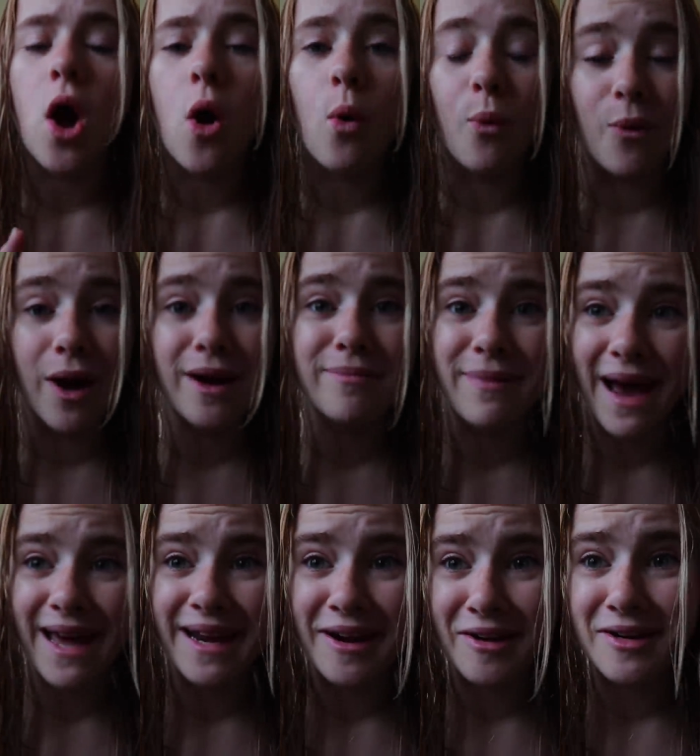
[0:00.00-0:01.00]
one
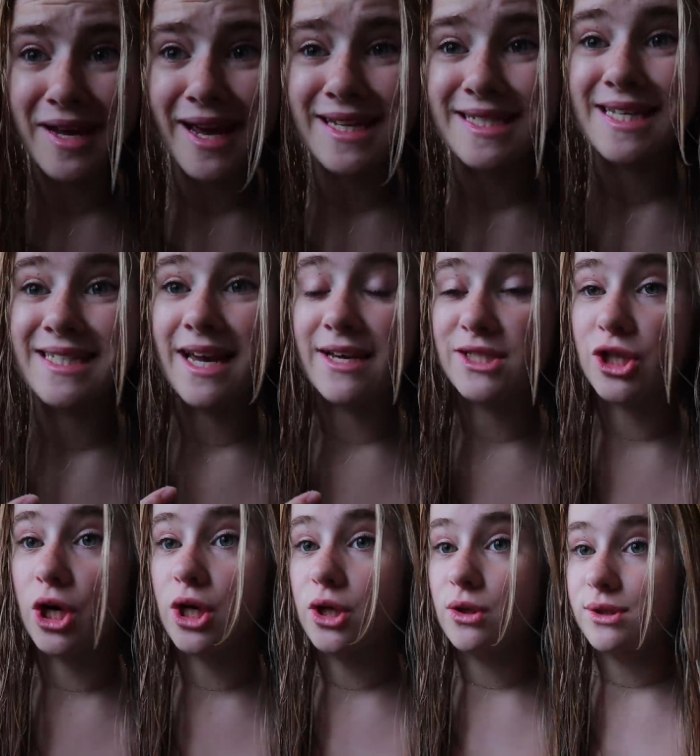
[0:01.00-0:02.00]
bad hair day since I
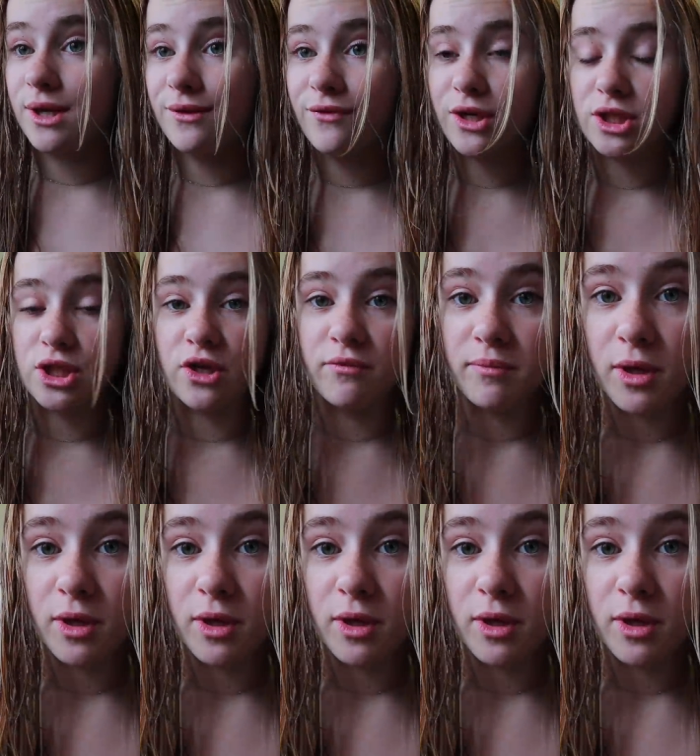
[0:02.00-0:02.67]
started using Function of